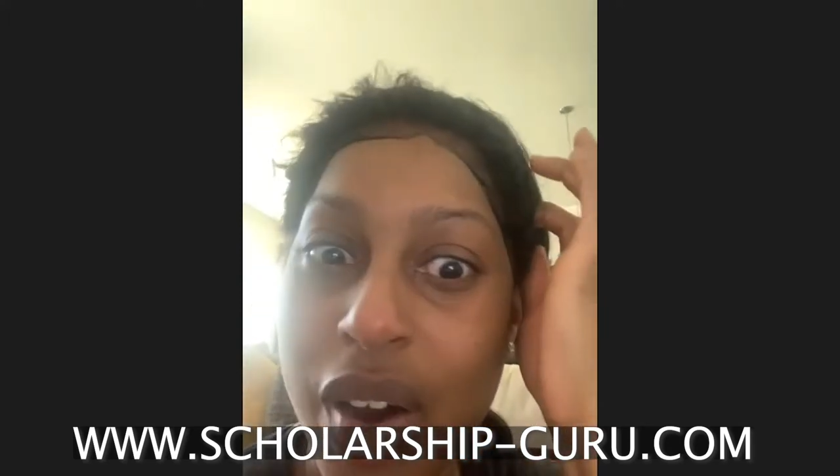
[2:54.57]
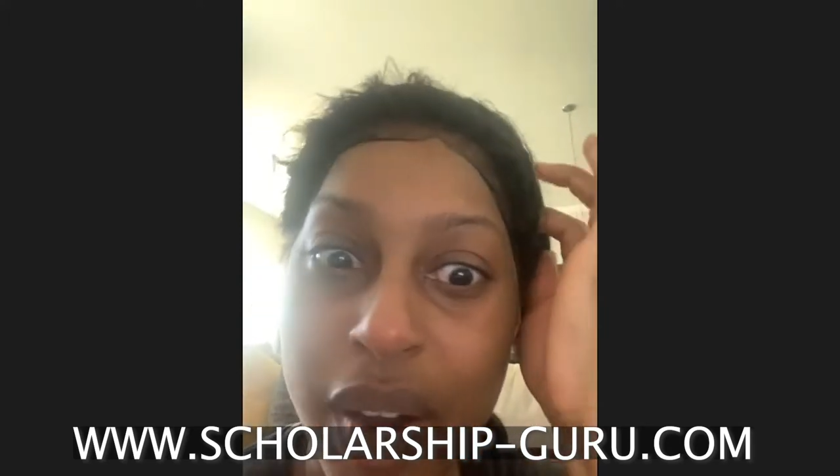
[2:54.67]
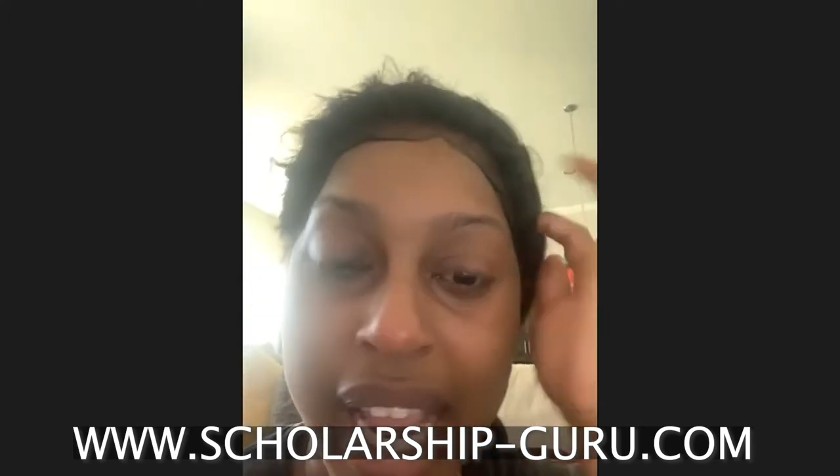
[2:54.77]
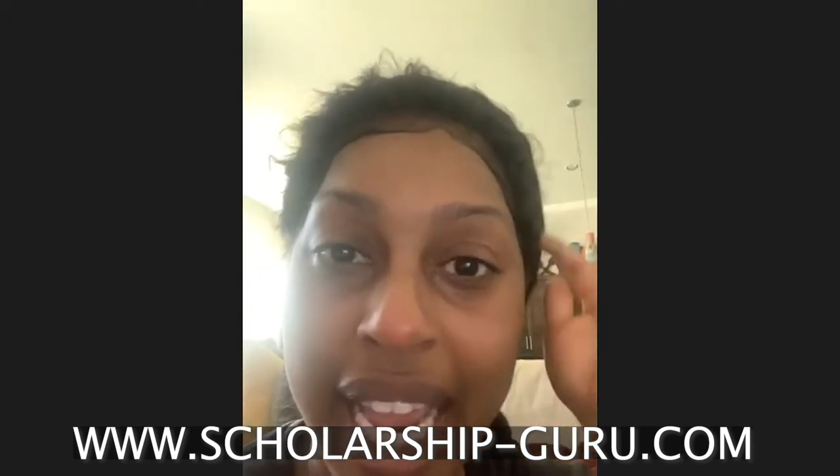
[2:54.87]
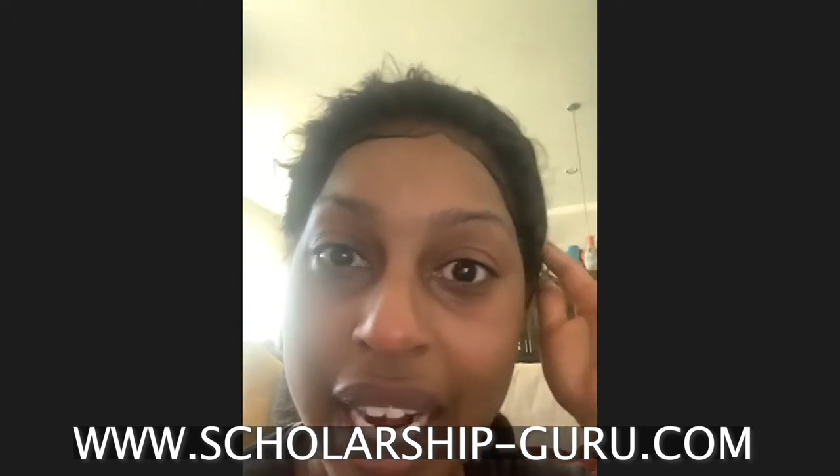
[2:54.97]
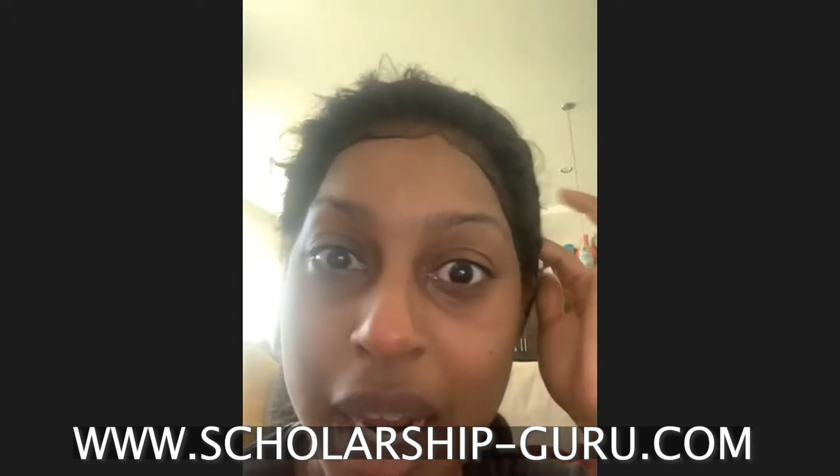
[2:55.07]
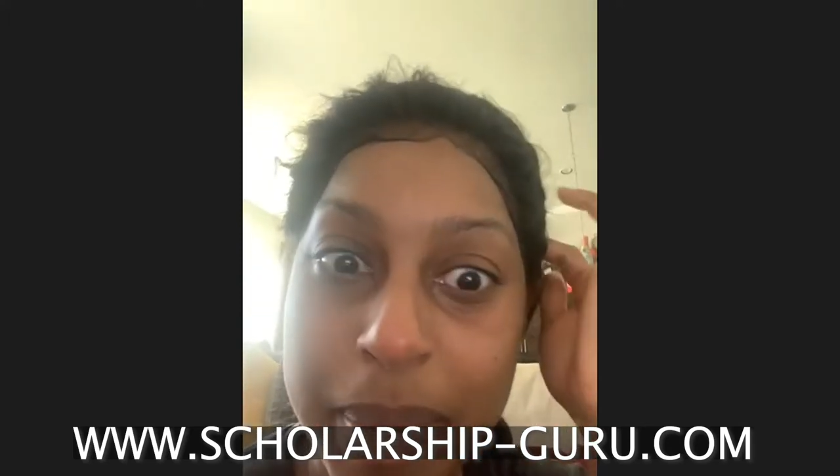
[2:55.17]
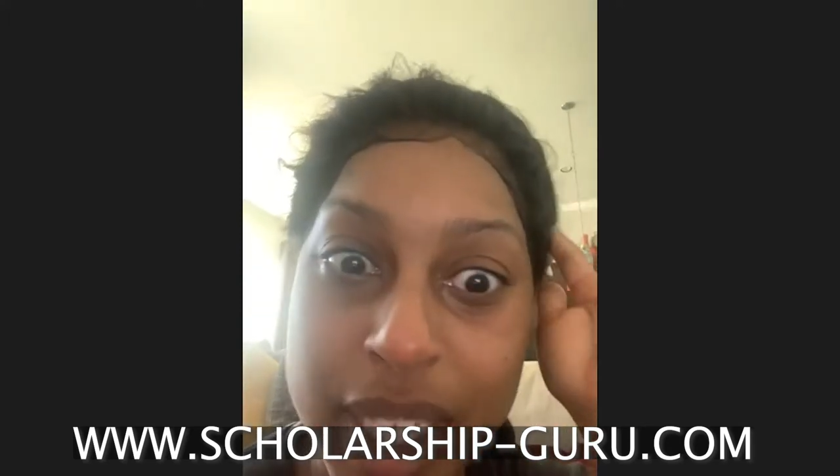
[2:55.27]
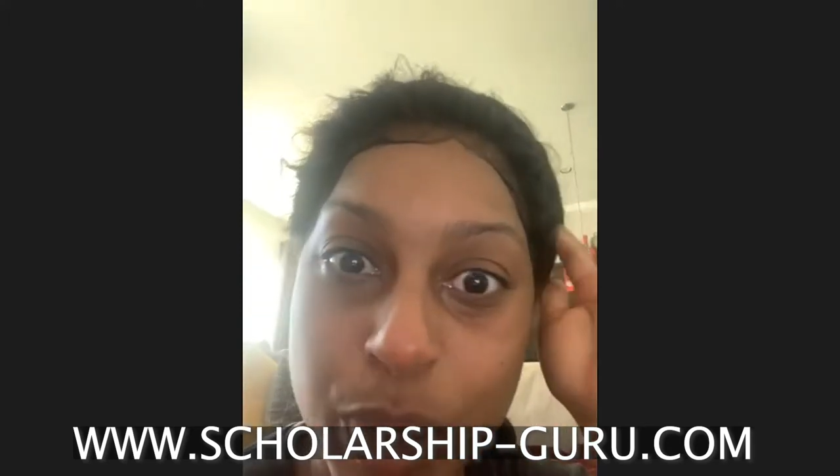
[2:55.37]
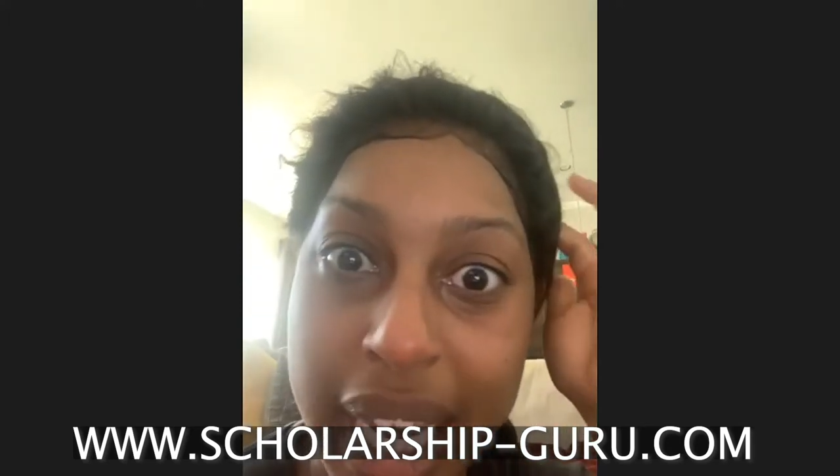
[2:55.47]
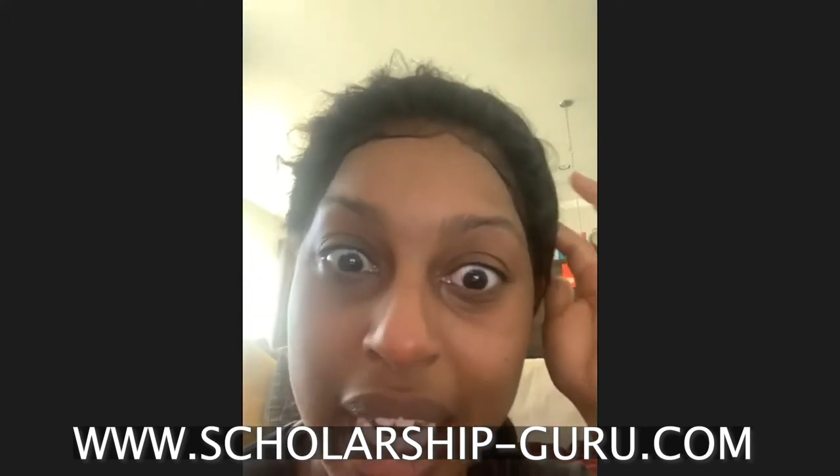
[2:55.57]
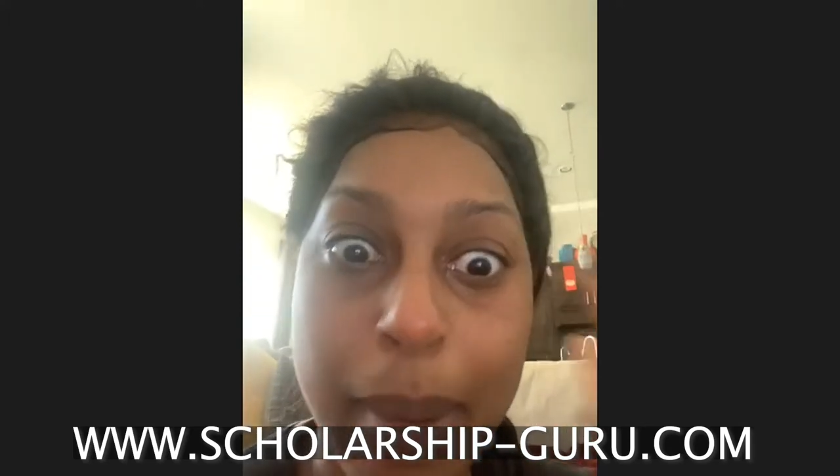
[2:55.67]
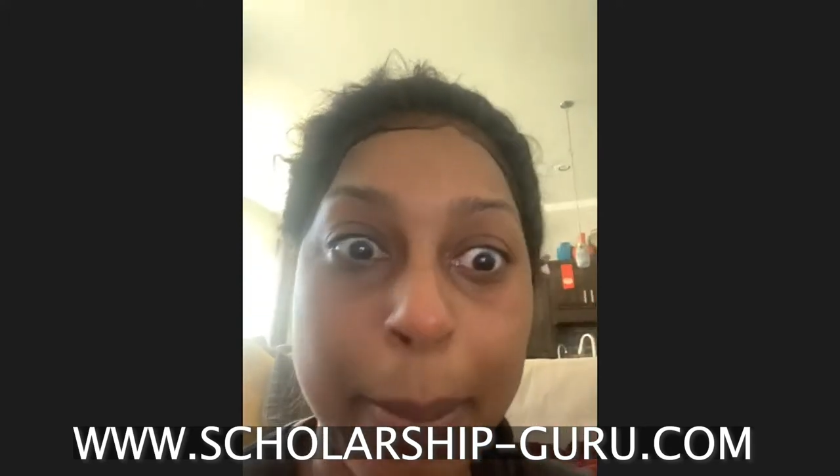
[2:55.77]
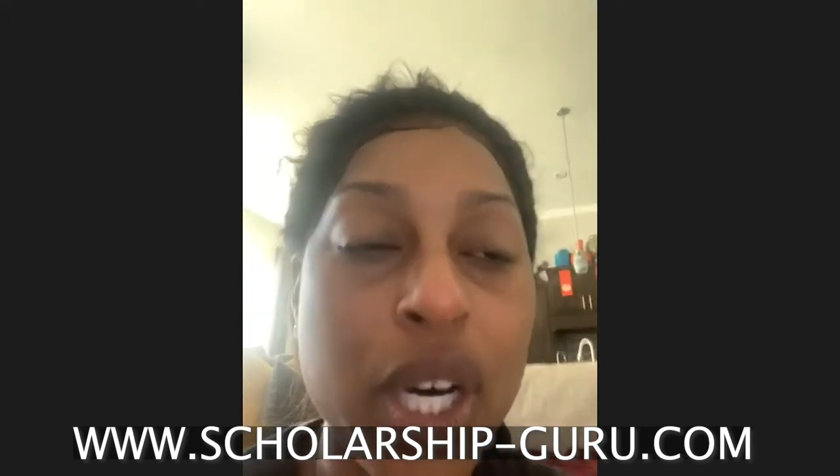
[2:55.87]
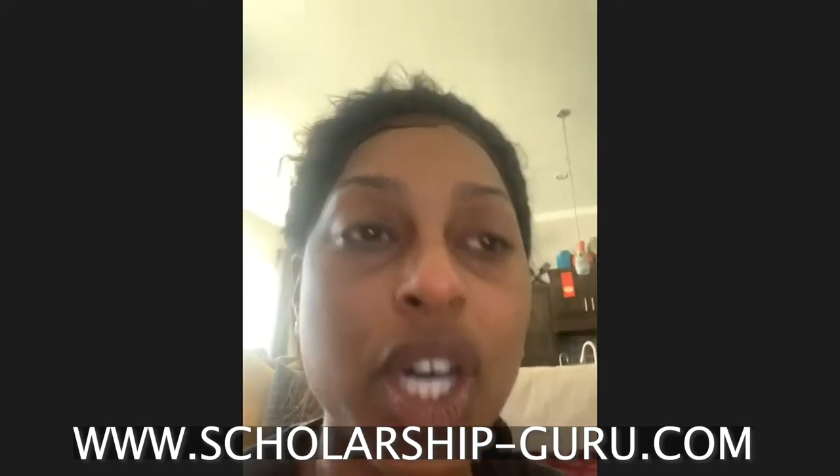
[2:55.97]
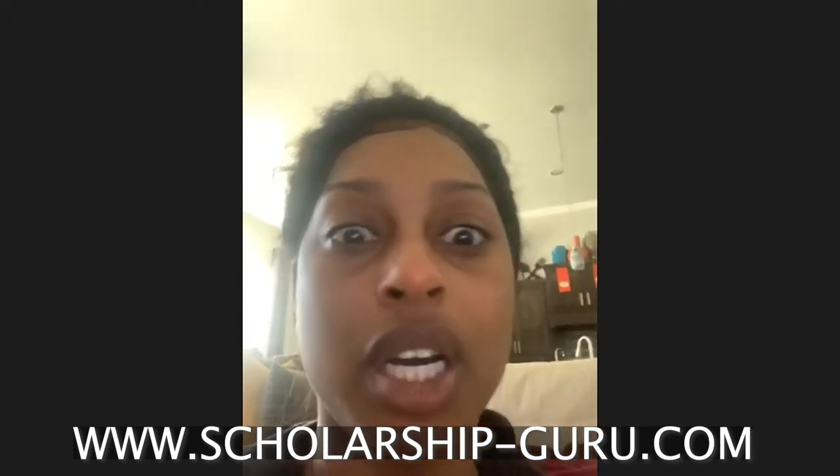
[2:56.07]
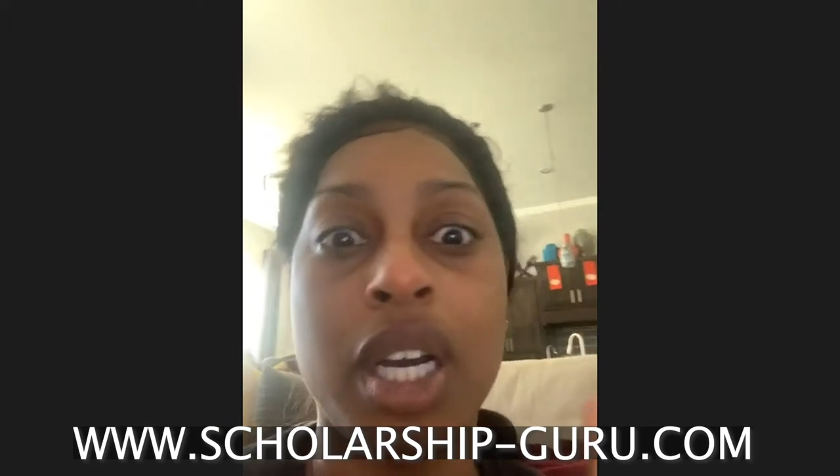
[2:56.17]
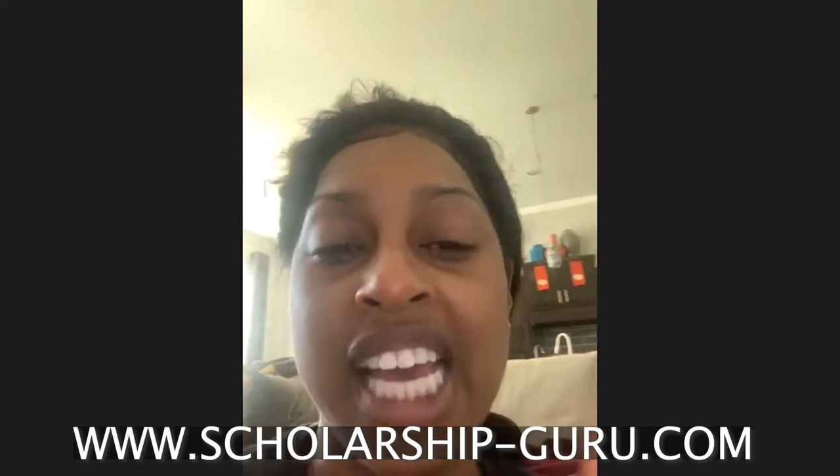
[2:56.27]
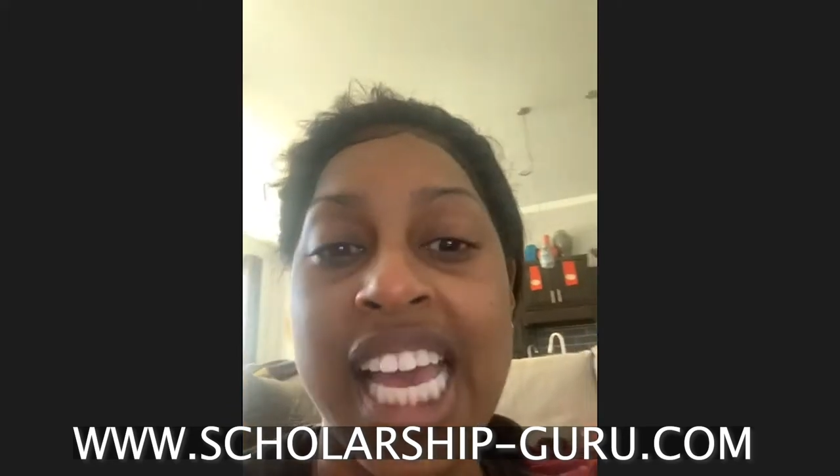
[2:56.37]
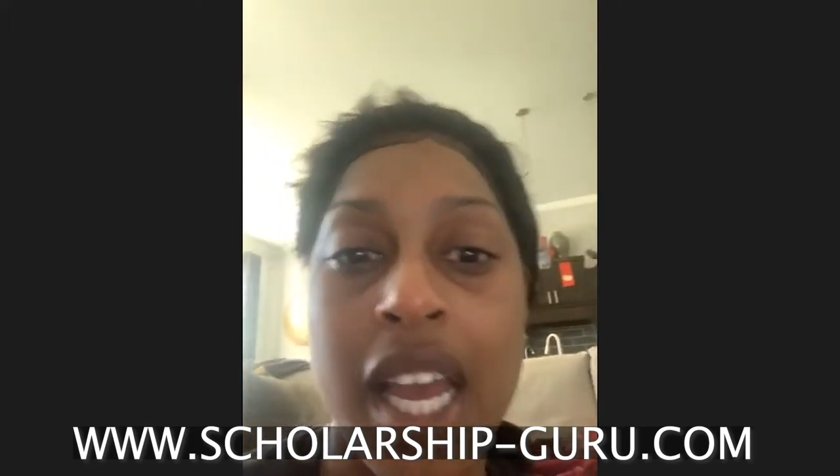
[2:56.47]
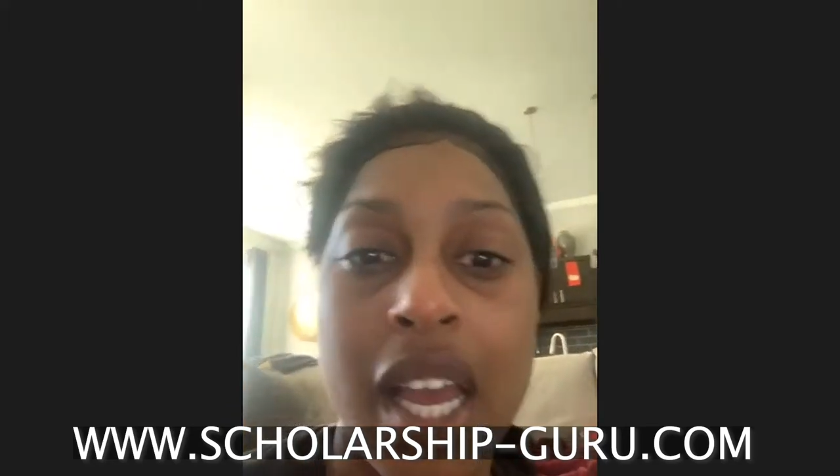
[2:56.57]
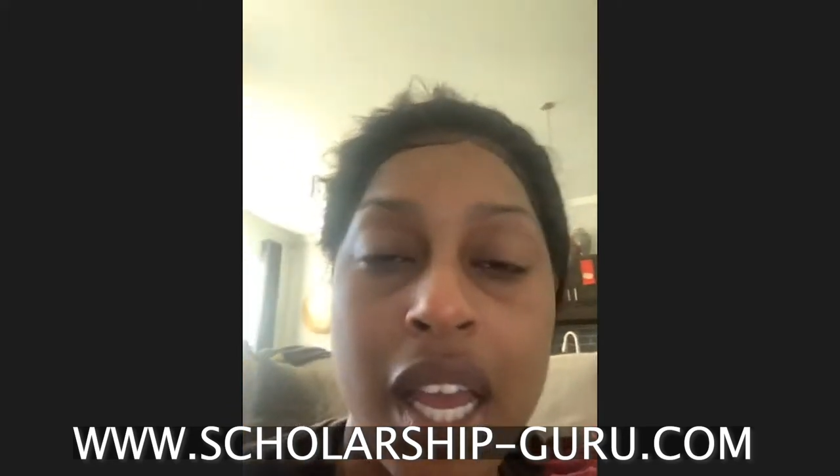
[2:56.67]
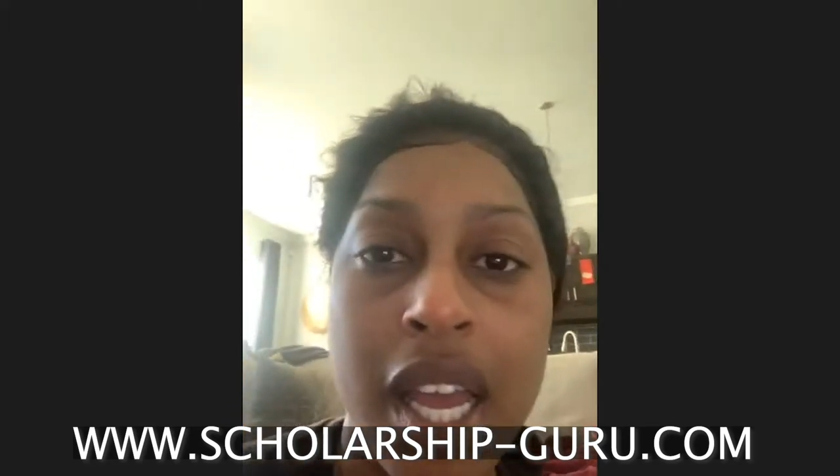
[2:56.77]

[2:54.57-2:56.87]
Okay. I got to come next week. I need my book. And